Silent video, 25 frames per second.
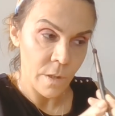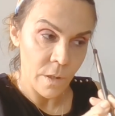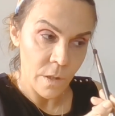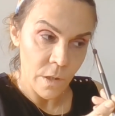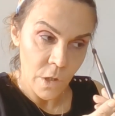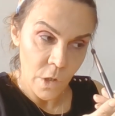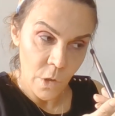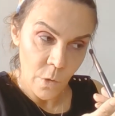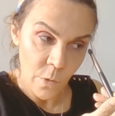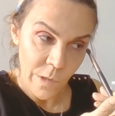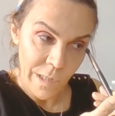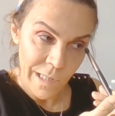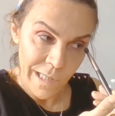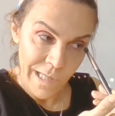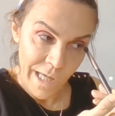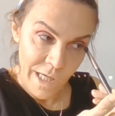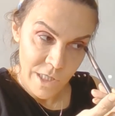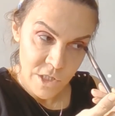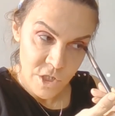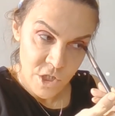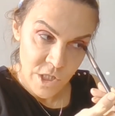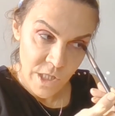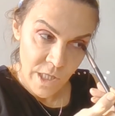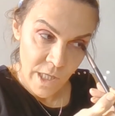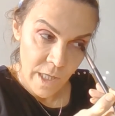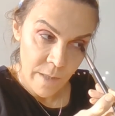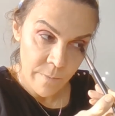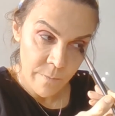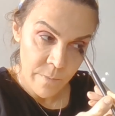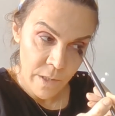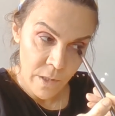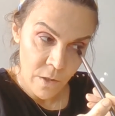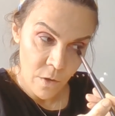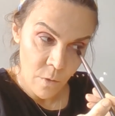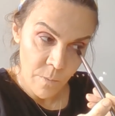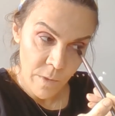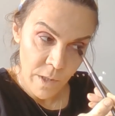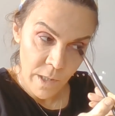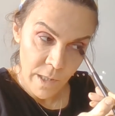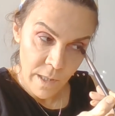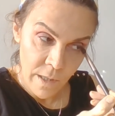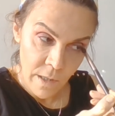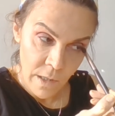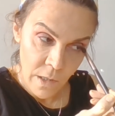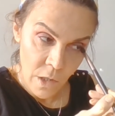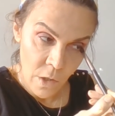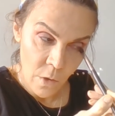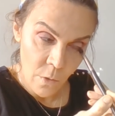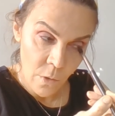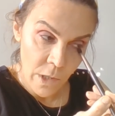lower lash line, below my
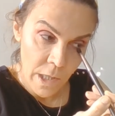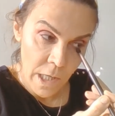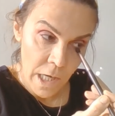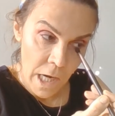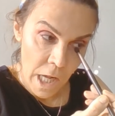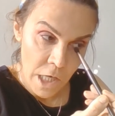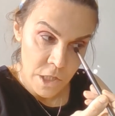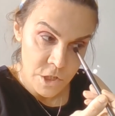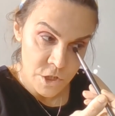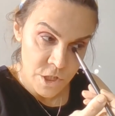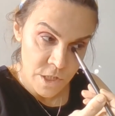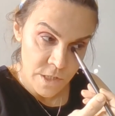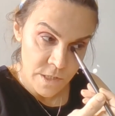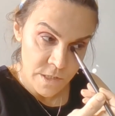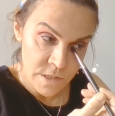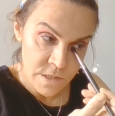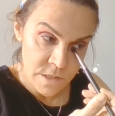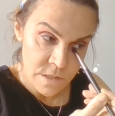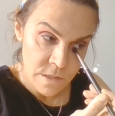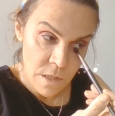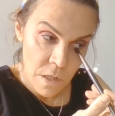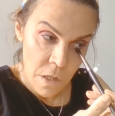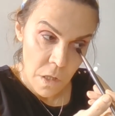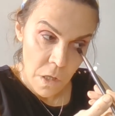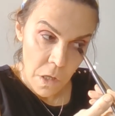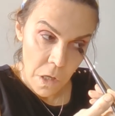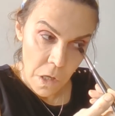lower lashes.